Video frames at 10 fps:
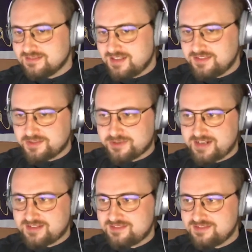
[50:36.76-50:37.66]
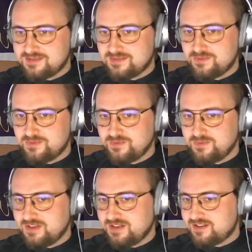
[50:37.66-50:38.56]
interact,
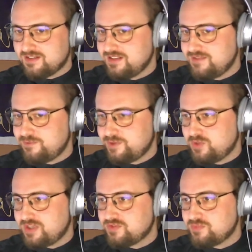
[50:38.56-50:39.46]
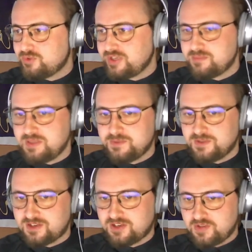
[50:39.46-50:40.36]
if we want to bring
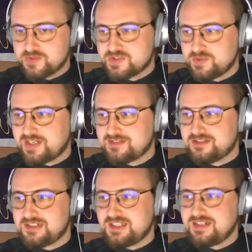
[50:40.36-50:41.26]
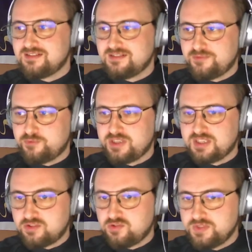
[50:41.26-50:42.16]
people close together again, if we
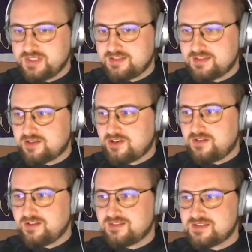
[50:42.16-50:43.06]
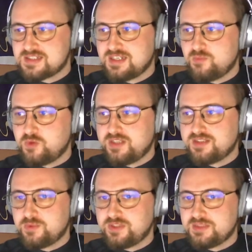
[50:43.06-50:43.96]
can do that at all in the same way
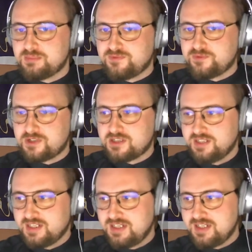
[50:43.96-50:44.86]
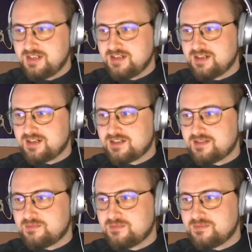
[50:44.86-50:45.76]
that we did before.
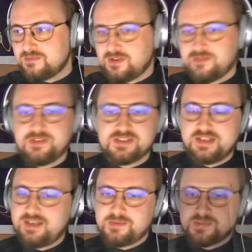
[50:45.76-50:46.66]
Obviously, I